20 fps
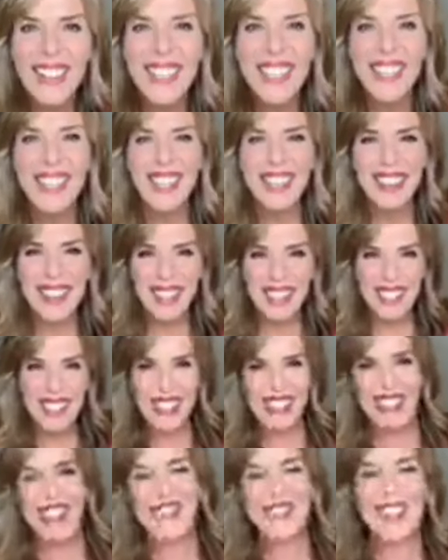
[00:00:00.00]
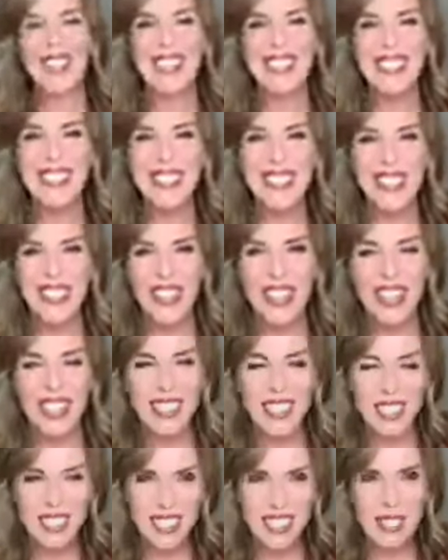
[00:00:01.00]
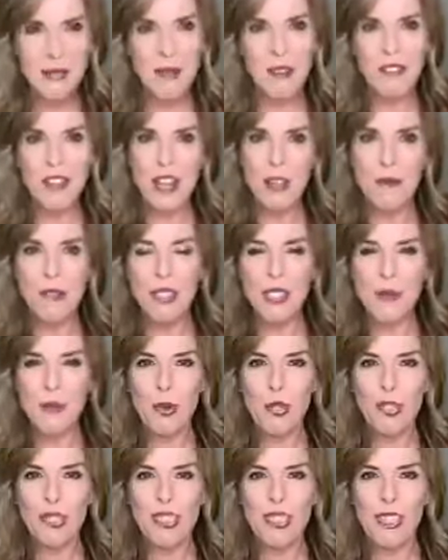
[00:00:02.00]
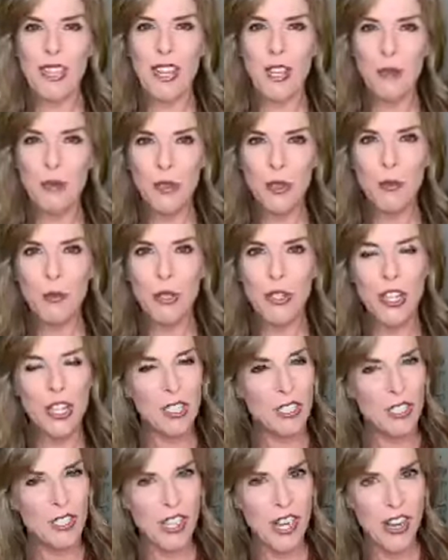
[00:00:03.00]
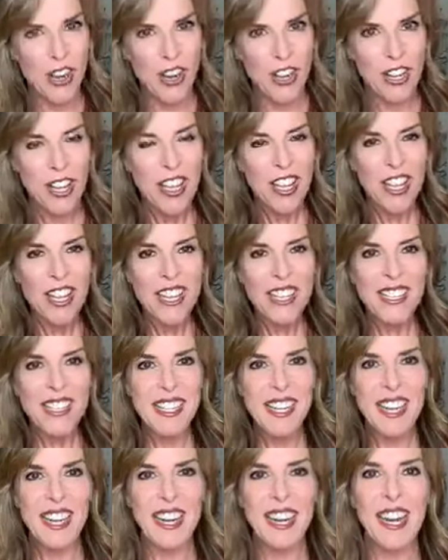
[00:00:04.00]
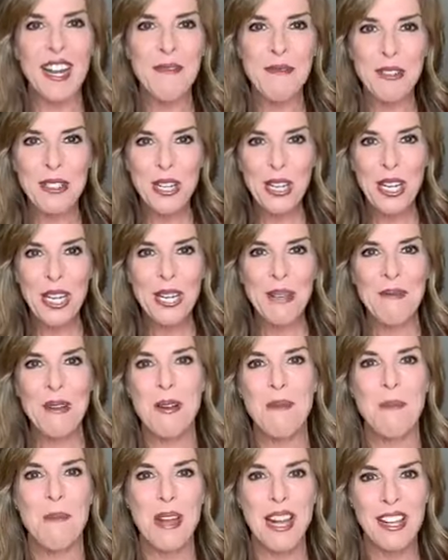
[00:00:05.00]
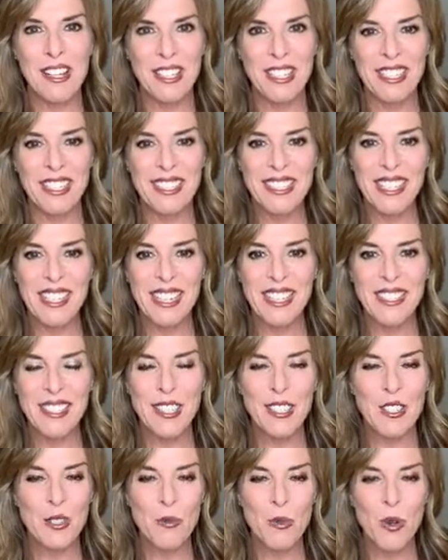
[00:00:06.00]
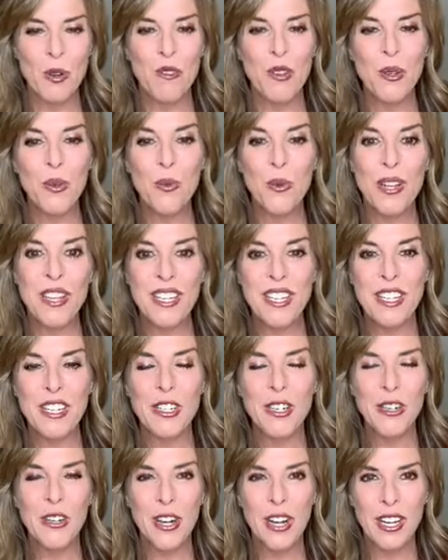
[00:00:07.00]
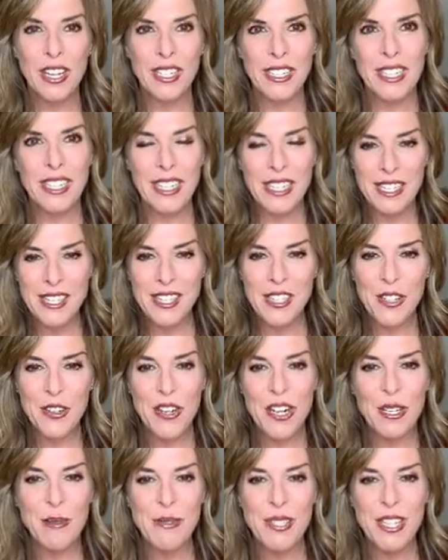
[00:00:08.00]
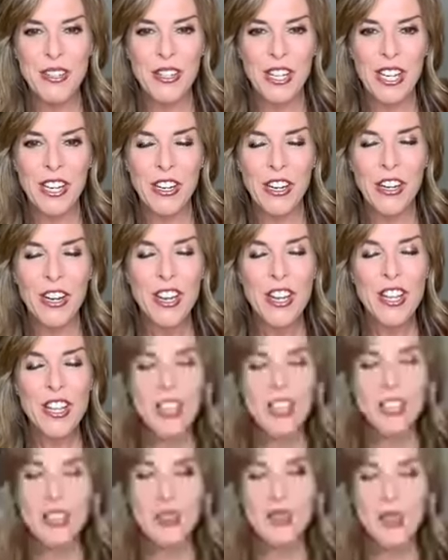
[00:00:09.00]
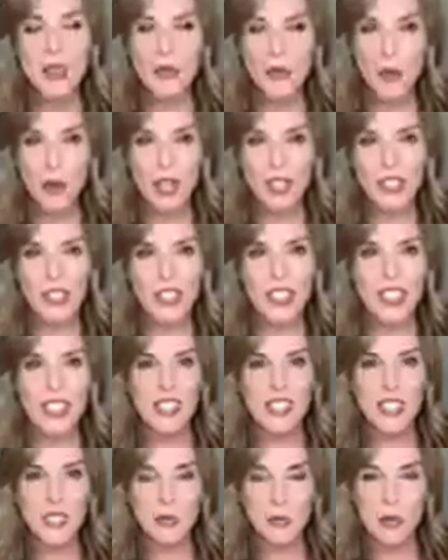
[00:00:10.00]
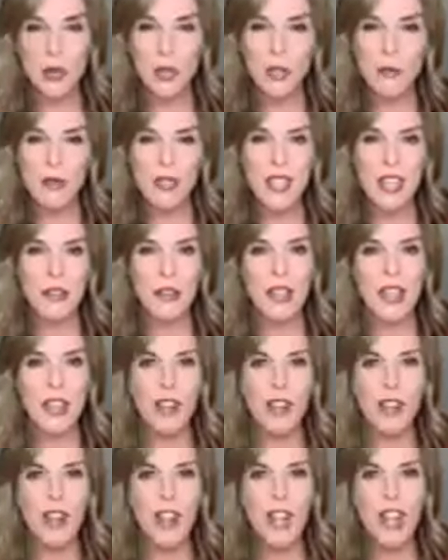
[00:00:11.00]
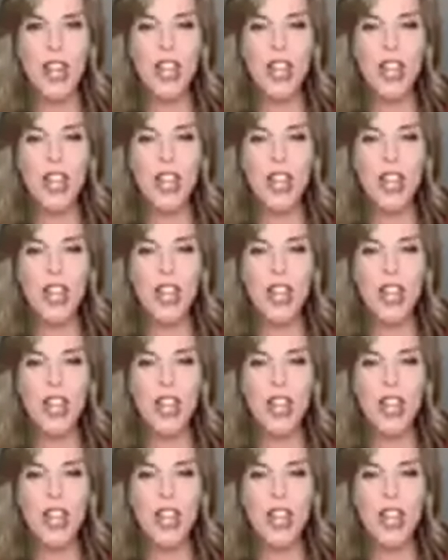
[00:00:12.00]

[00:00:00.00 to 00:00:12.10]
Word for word: Leah, thank you. I'm glad that you're on. She says I'm a fabulous person. I'm super Dr. Dara today, and we're talking about balance. And I see some more of you. Wendy, you're on Instagram down here. So if you have questions, just put them down here.